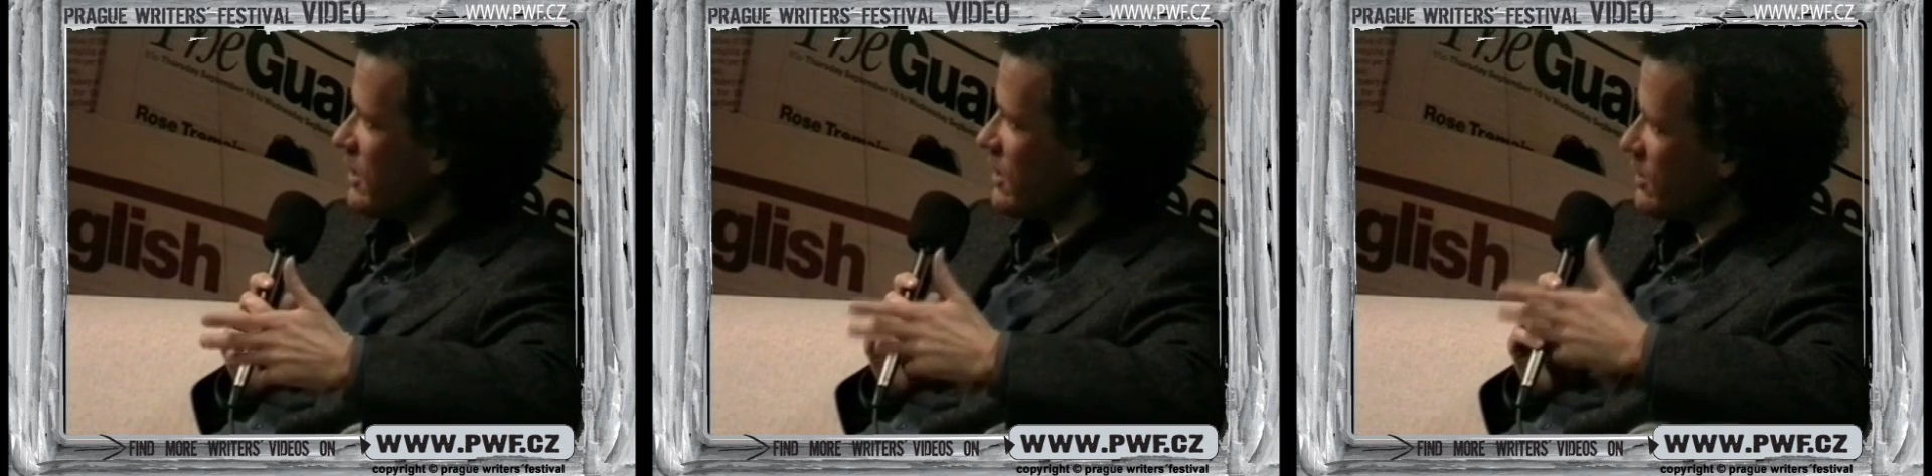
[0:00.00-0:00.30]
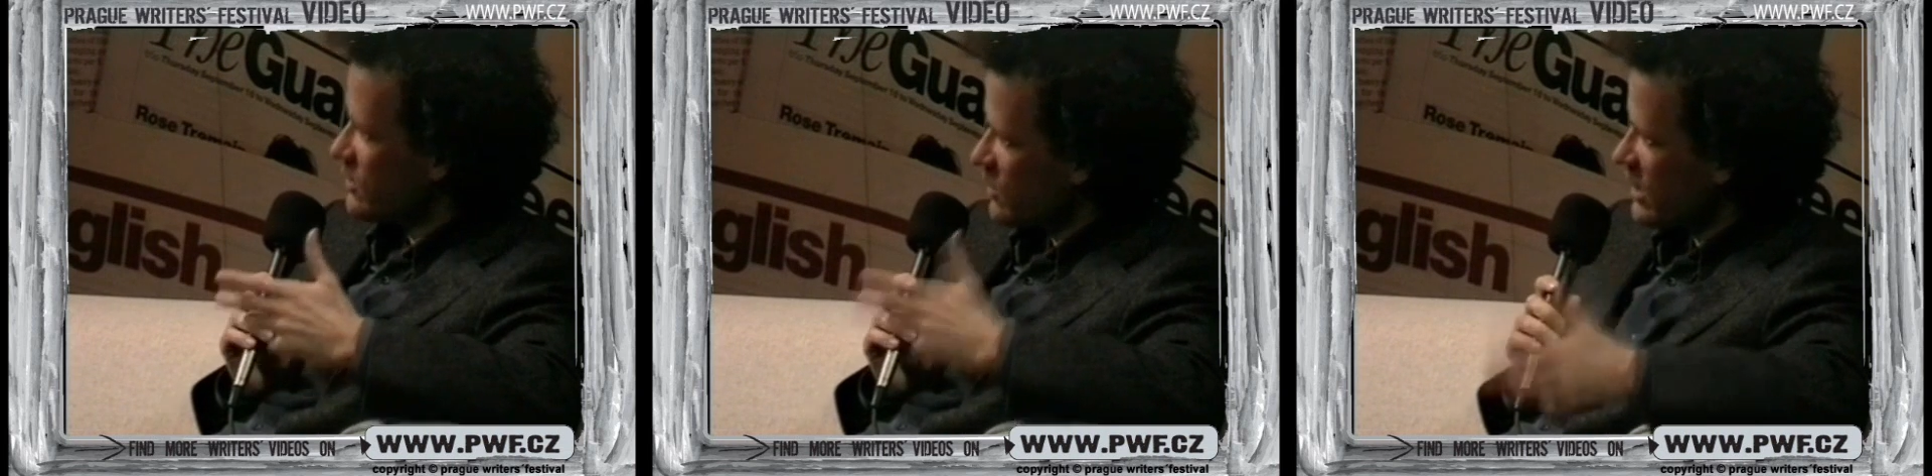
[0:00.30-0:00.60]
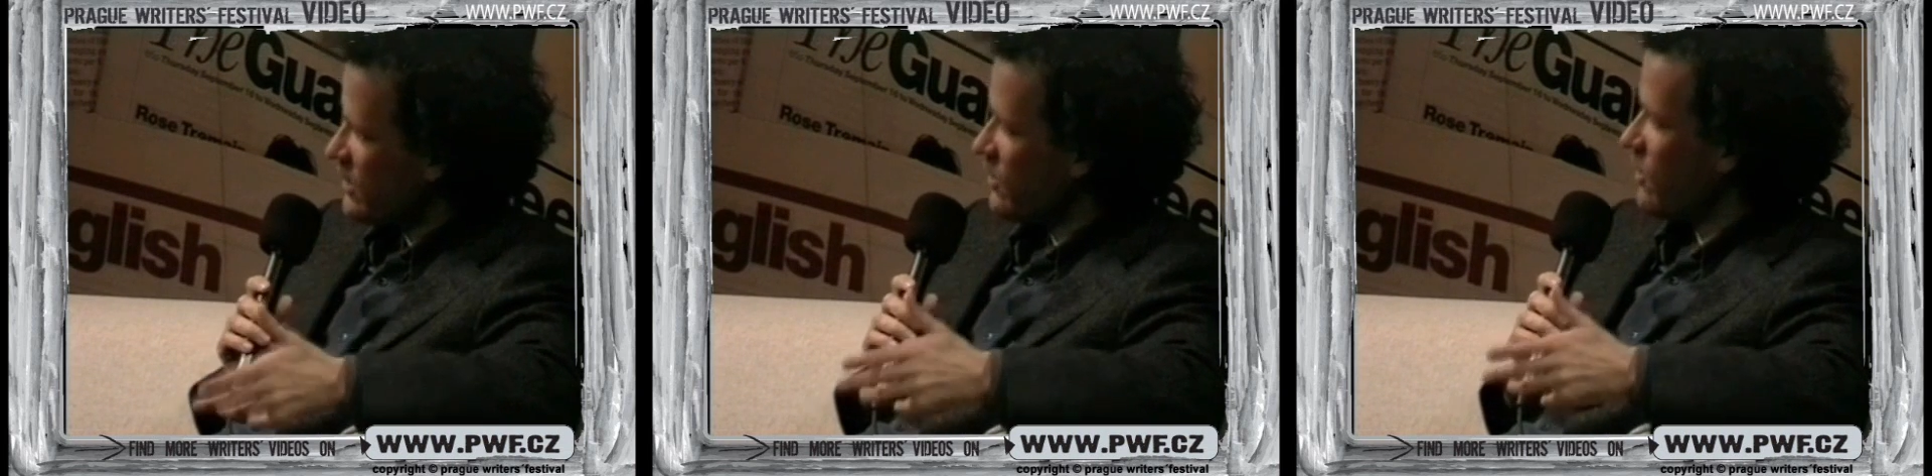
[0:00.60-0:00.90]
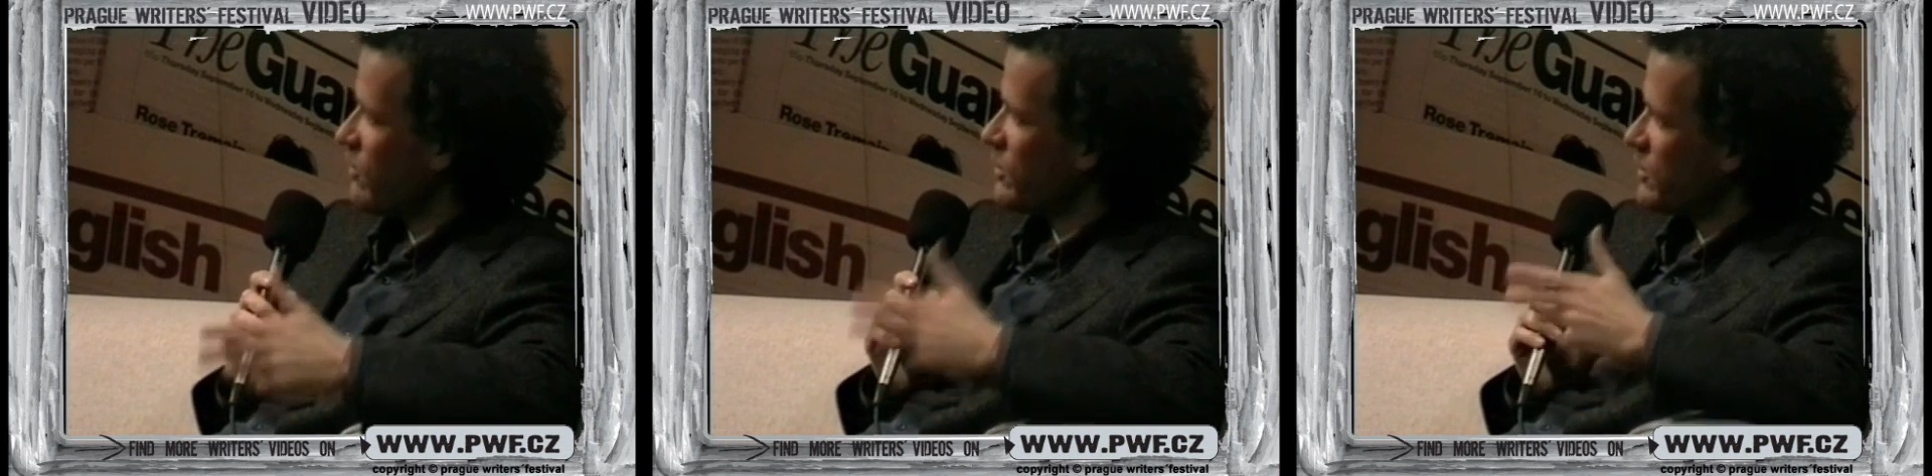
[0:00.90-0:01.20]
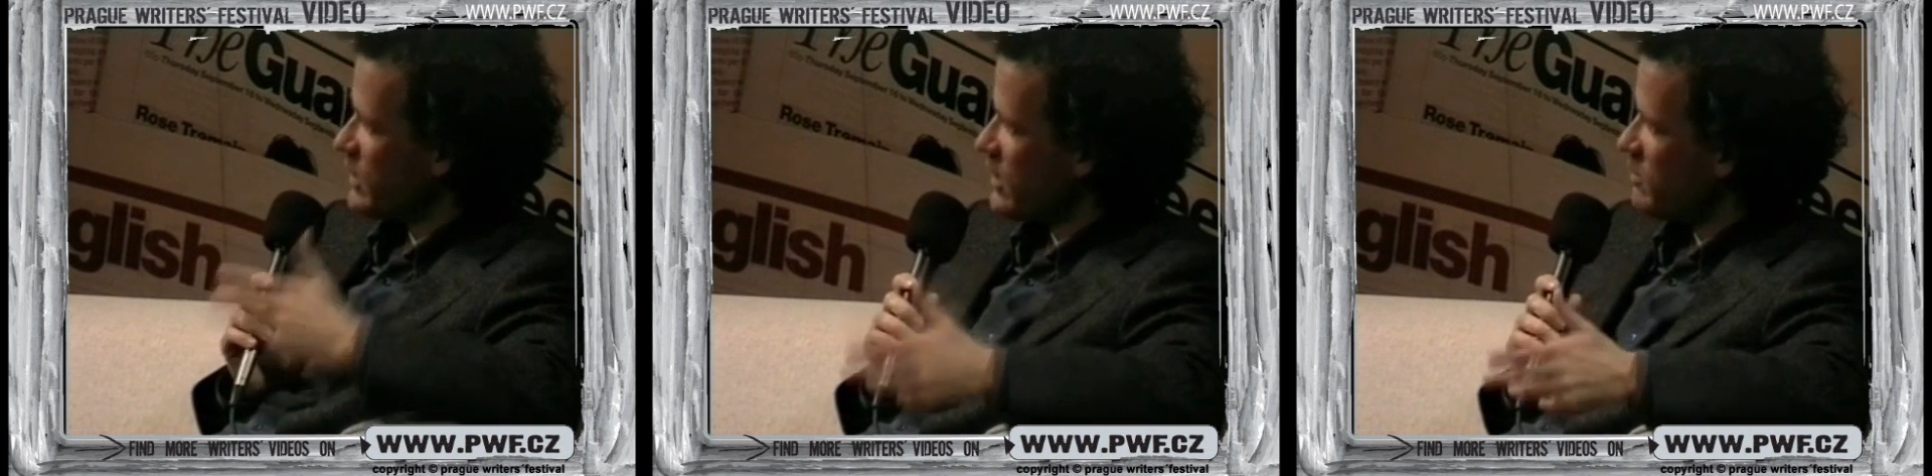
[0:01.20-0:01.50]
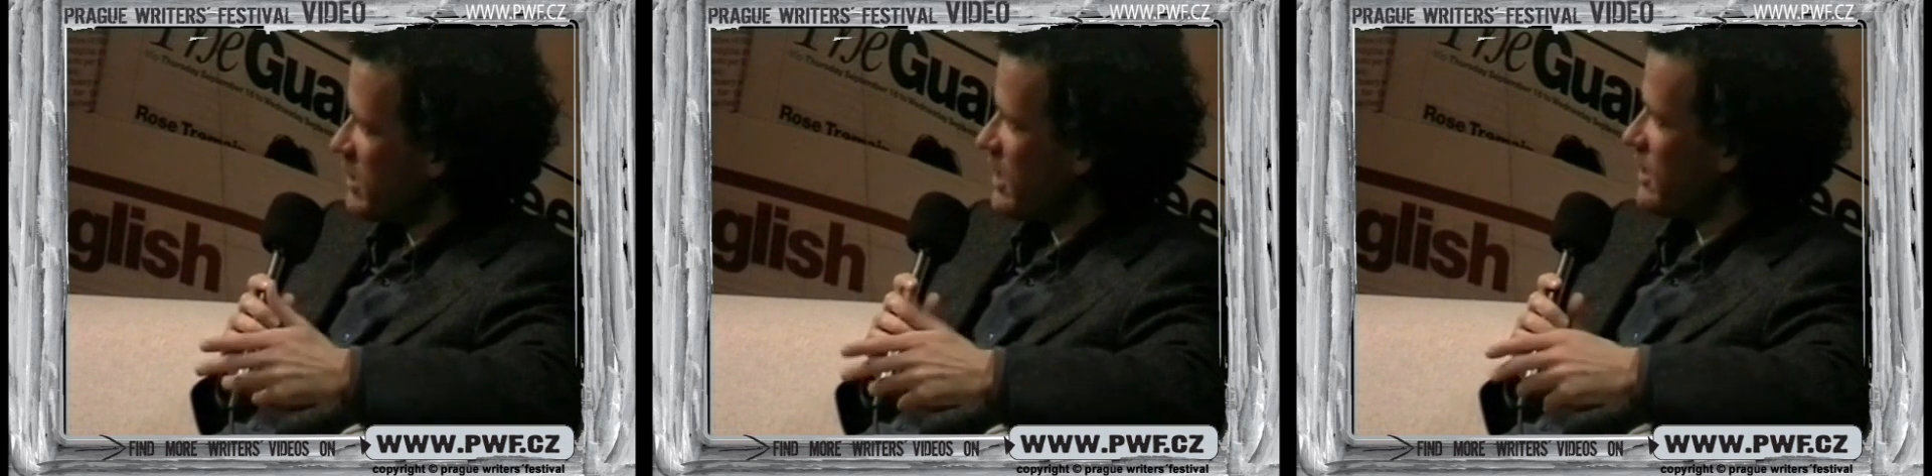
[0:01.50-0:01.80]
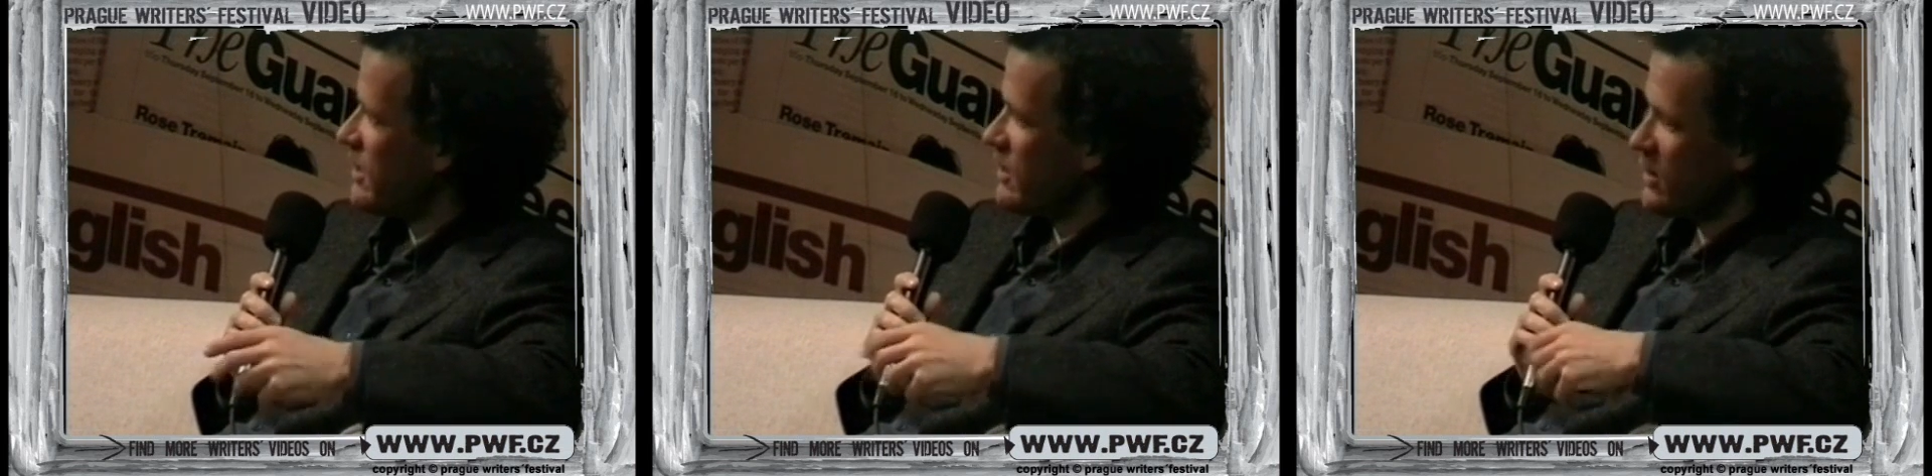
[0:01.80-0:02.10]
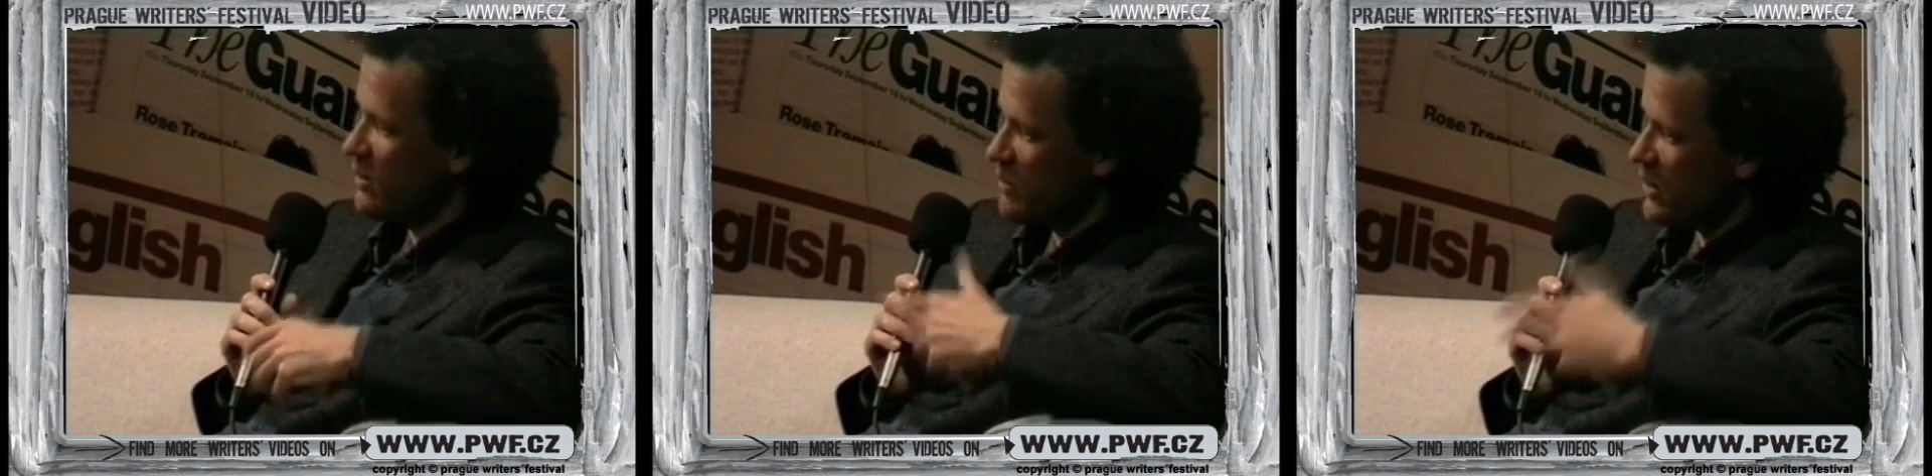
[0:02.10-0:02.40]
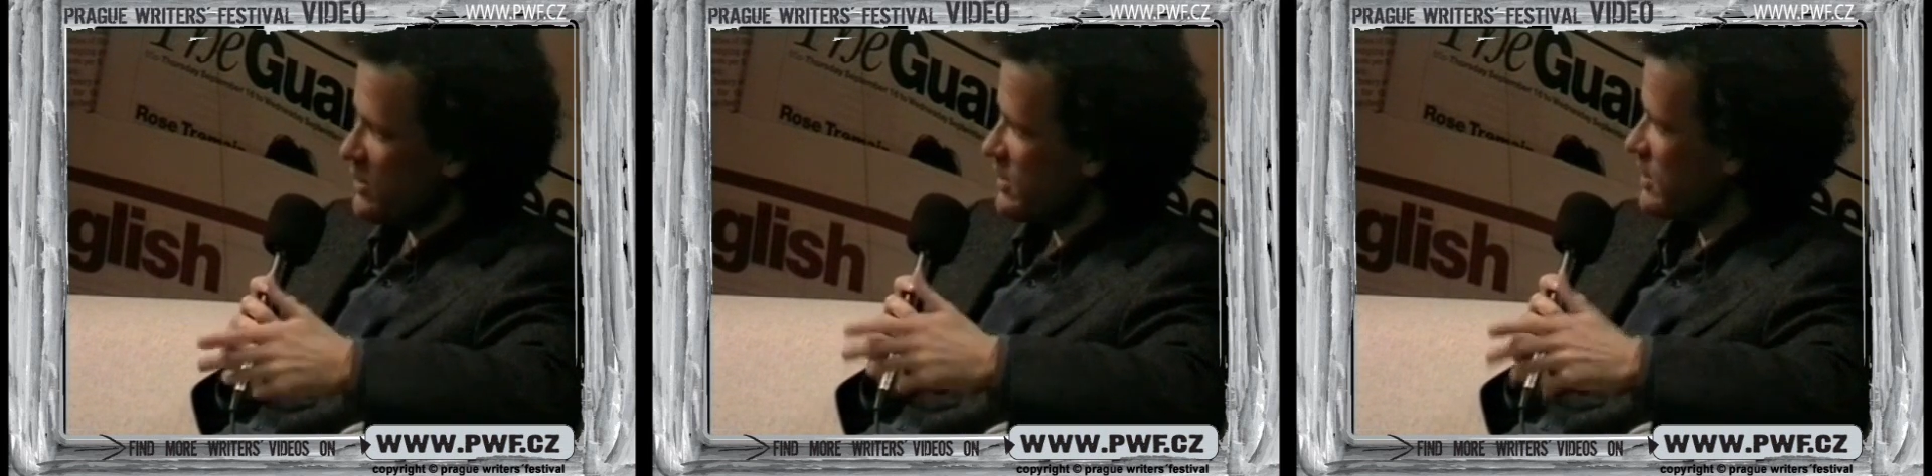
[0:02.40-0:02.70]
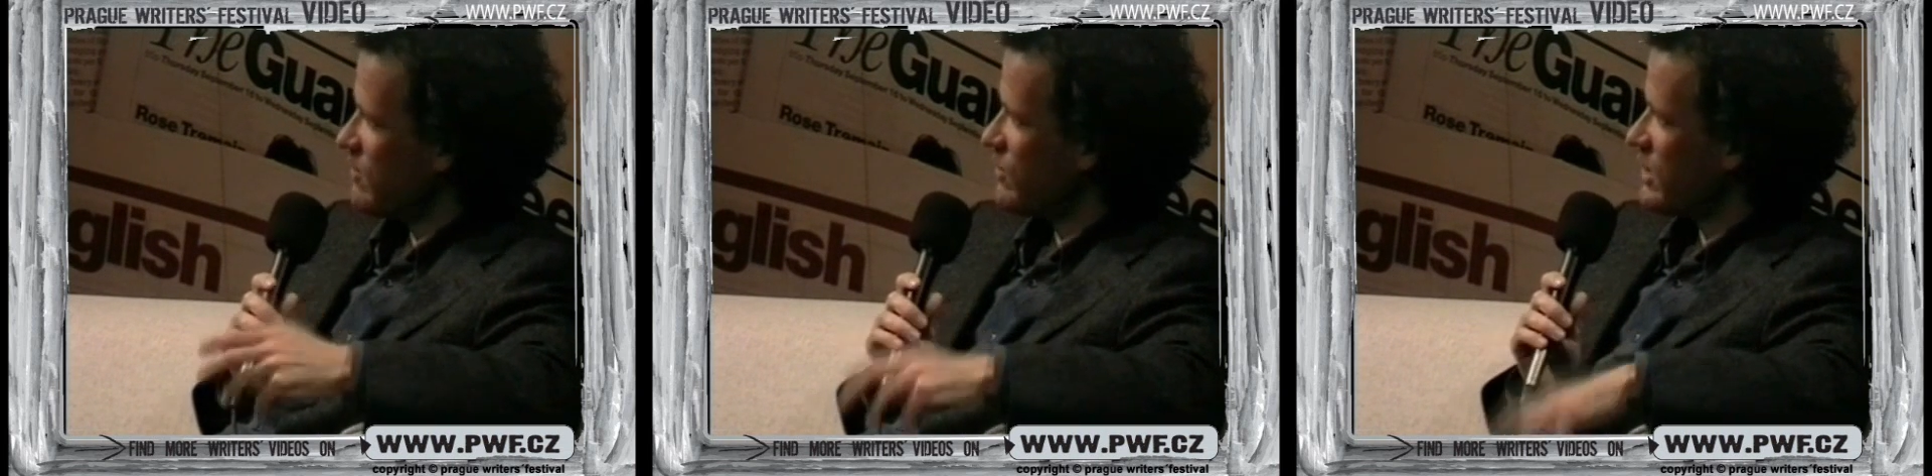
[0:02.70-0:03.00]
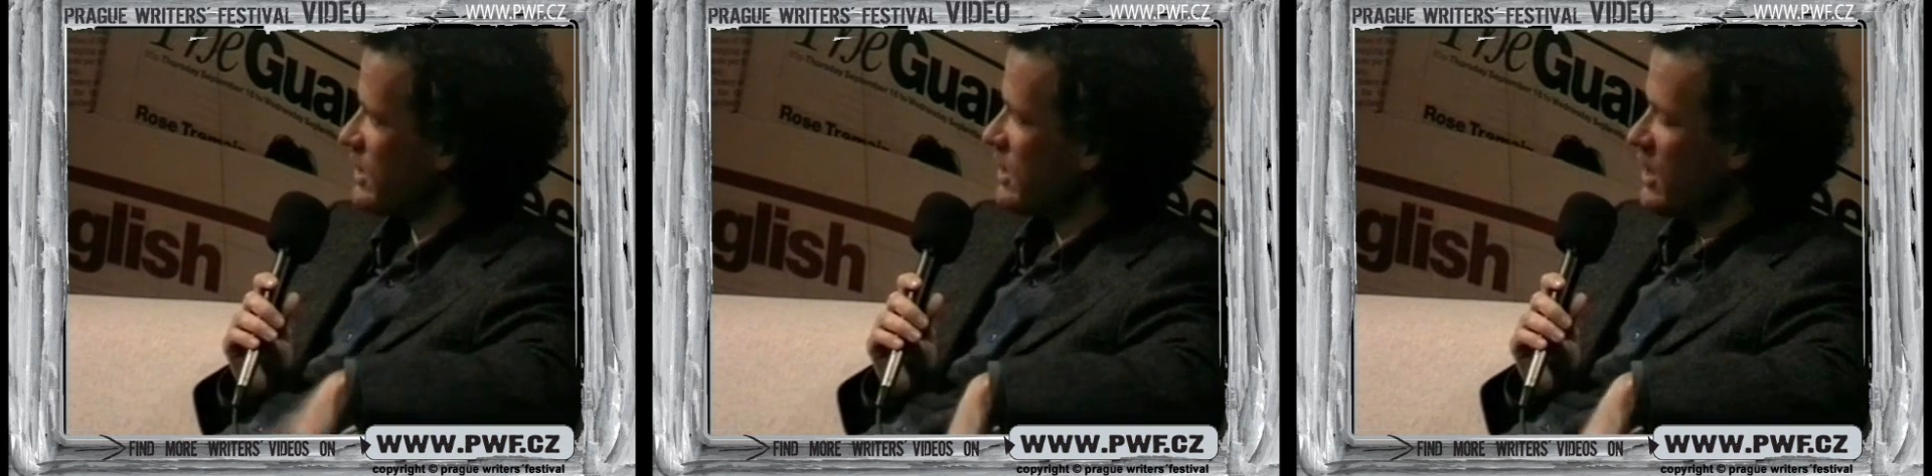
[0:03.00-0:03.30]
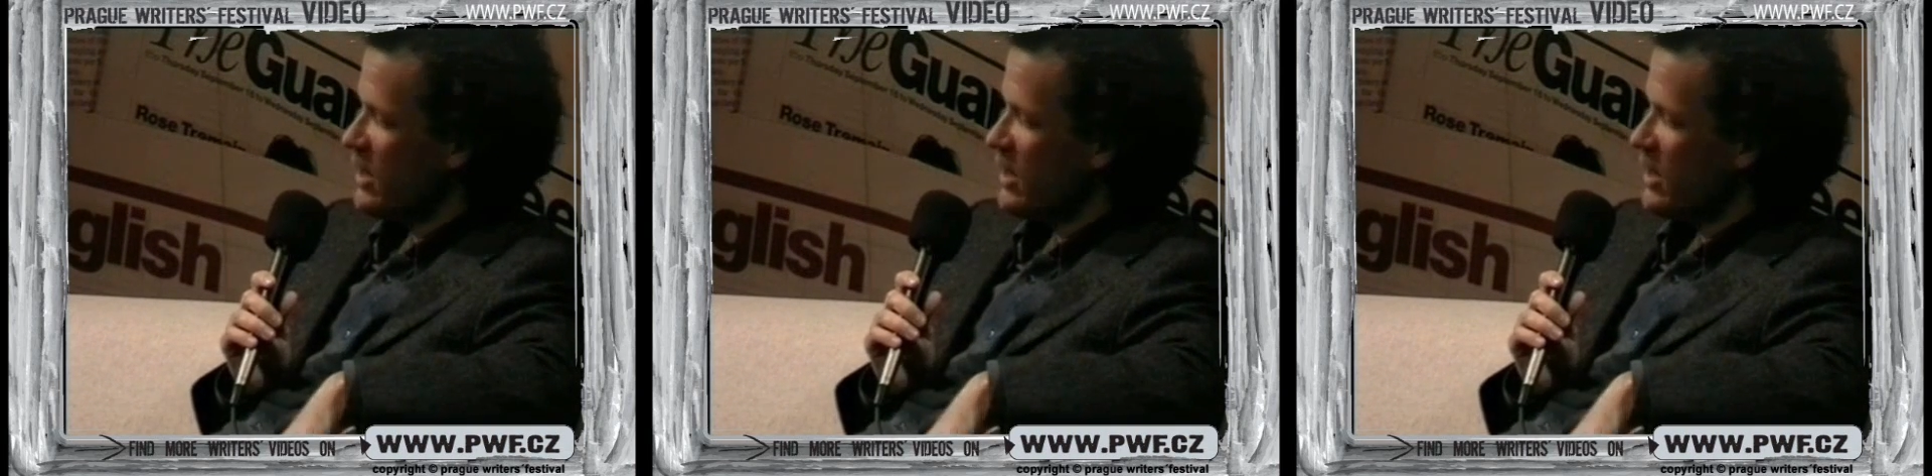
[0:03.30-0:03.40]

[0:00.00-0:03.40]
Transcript: uh, to write a novel, create a painting, compose a symphony,